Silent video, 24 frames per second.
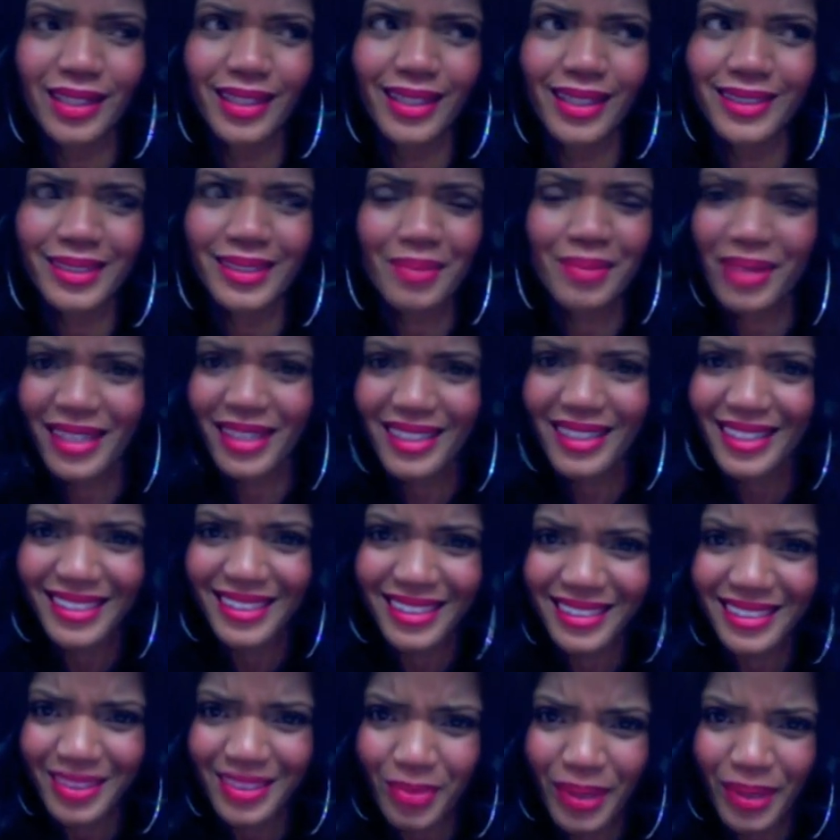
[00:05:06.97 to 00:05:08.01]
is somebody that
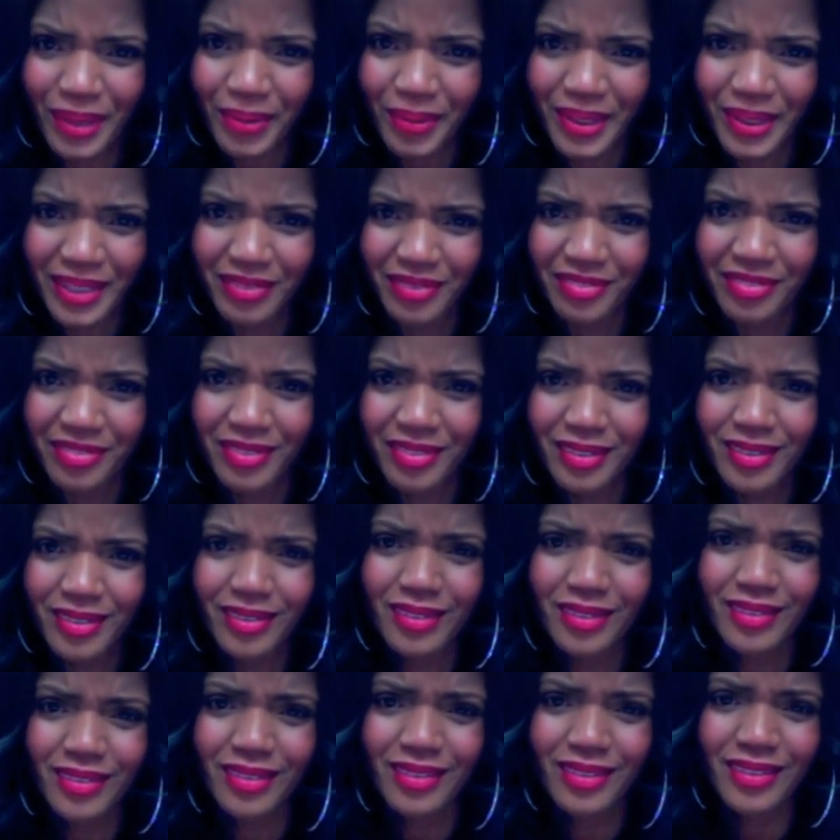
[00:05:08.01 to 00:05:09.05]
doesn't wear weave,
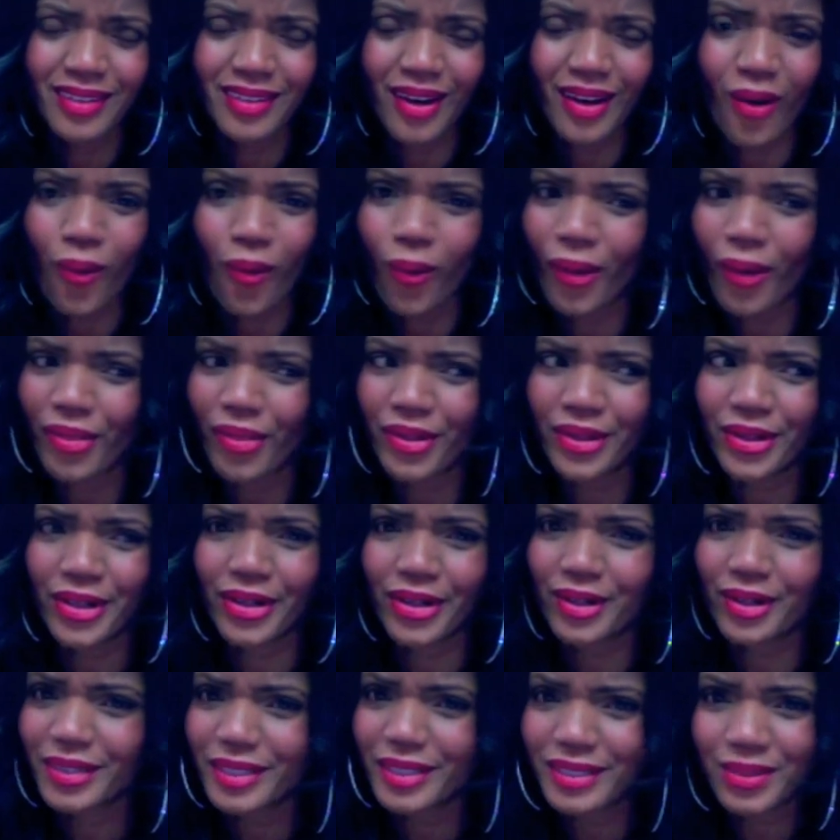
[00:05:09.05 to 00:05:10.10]
or their
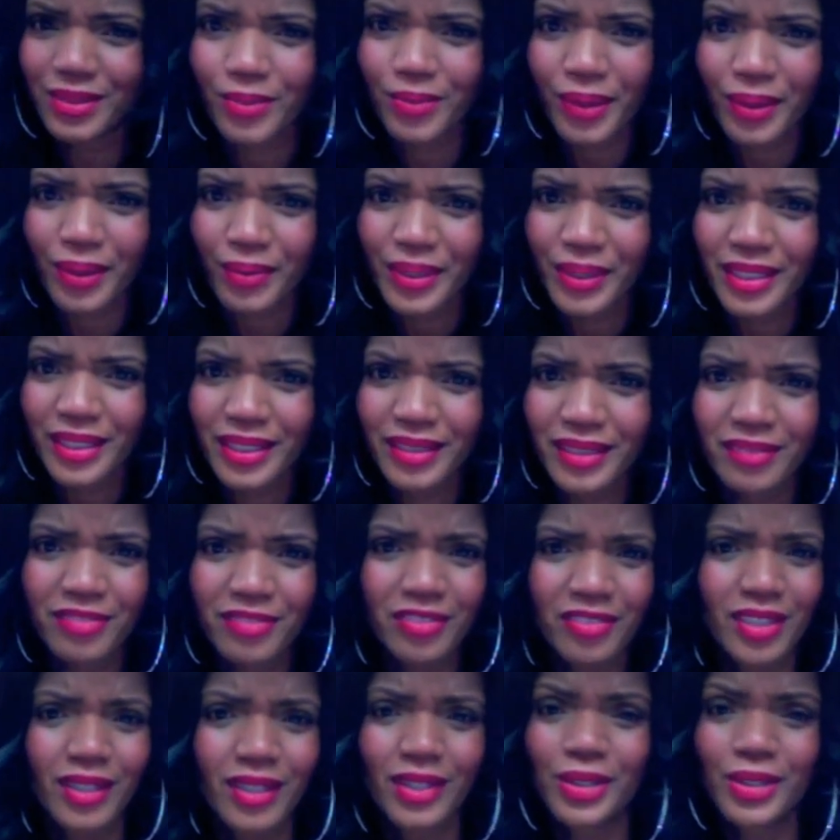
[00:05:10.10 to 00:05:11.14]
girl doesn't wear weave.